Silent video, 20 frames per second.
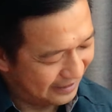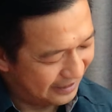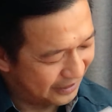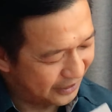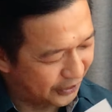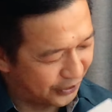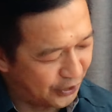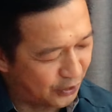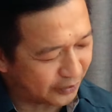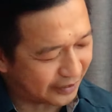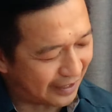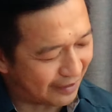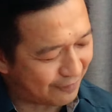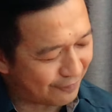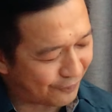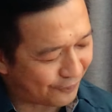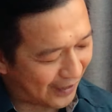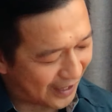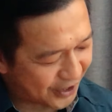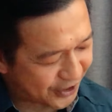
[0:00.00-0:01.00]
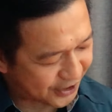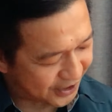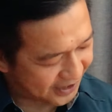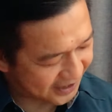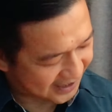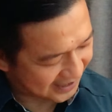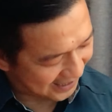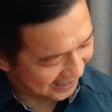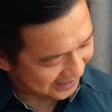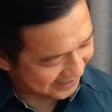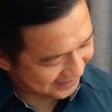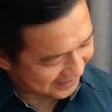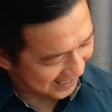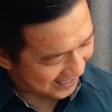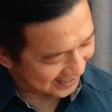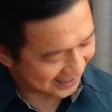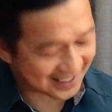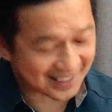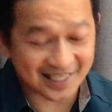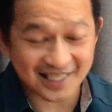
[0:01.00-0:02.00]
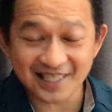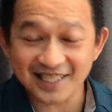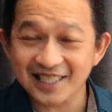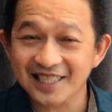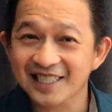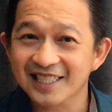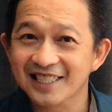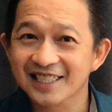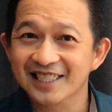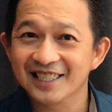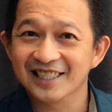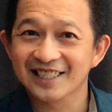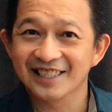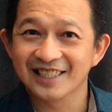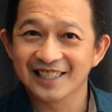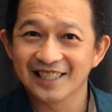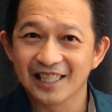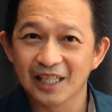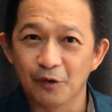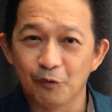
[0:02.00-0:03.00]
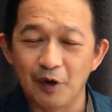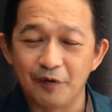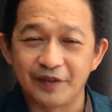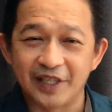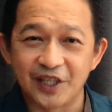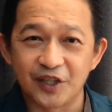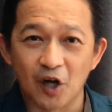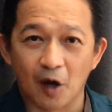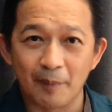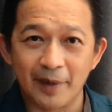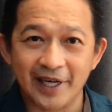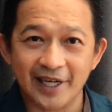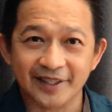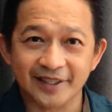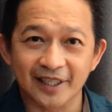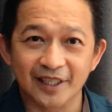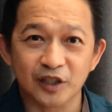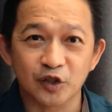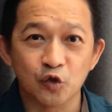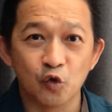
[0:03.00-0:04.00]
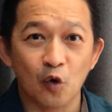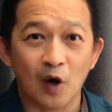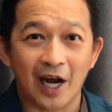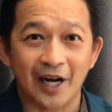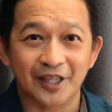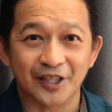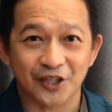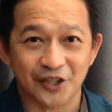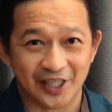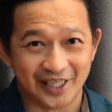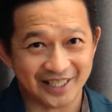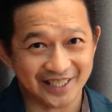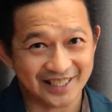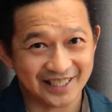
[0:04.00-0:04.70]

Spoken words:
Do you think fractions like that with denominator 200,